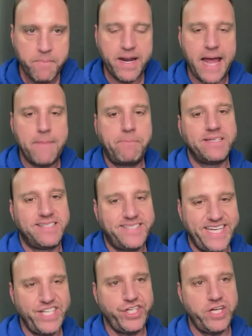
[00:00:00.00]
but I
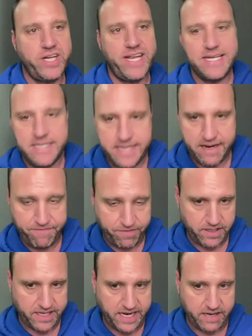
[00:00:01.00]
position it
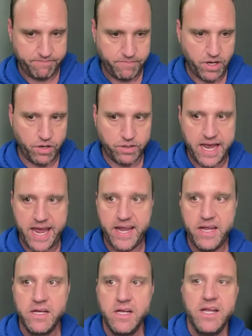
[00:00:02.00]
differently.
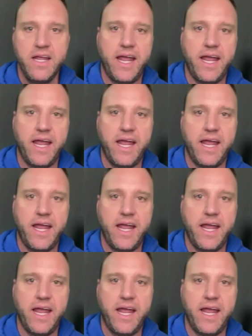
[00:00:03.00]
Okay.